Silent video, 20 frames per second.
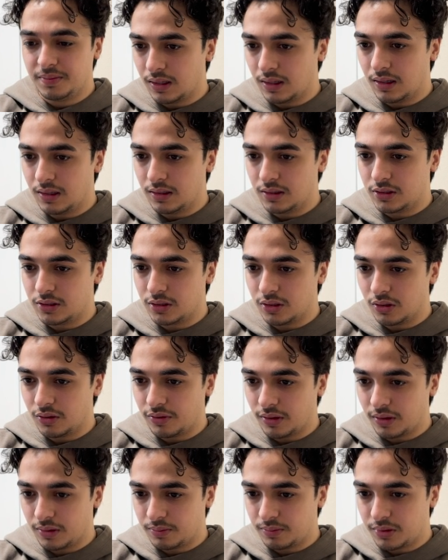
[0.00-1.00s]
And so if
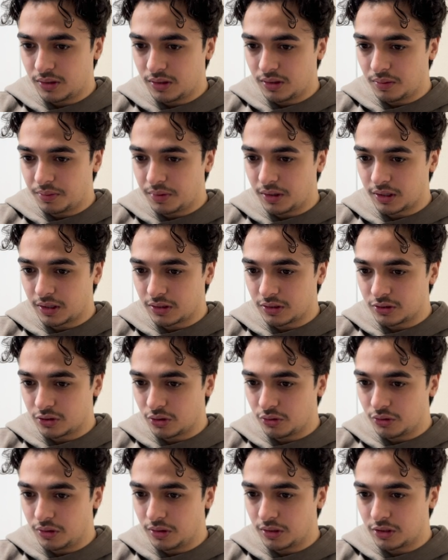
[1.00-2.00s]
I put it up here, I can show
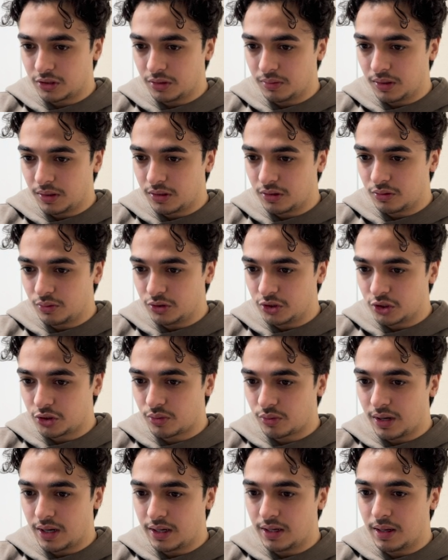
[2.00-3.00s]
you actually better. We just
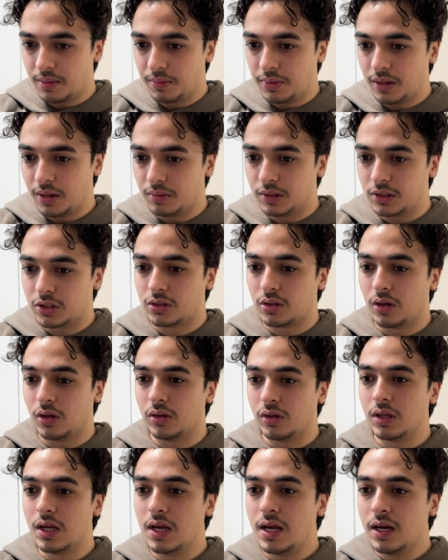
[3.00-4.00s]
ran npm
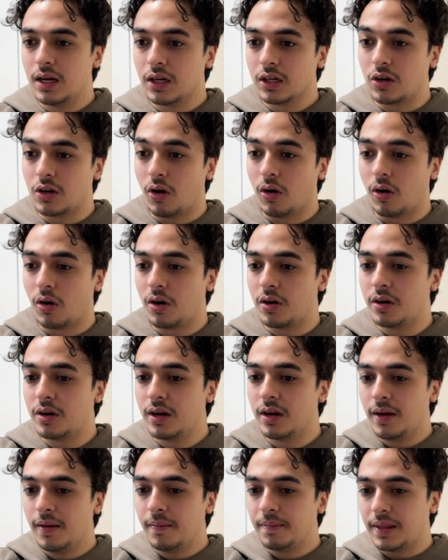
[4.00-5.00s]
install card.
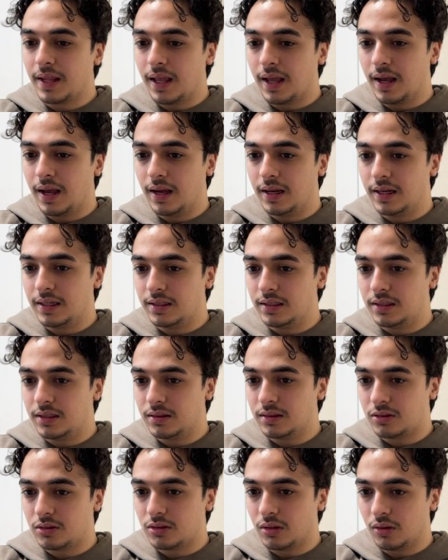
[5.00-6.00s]
And
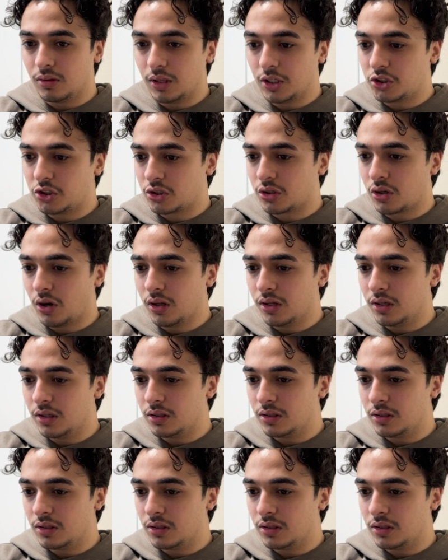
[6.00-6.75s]
so let's just call it.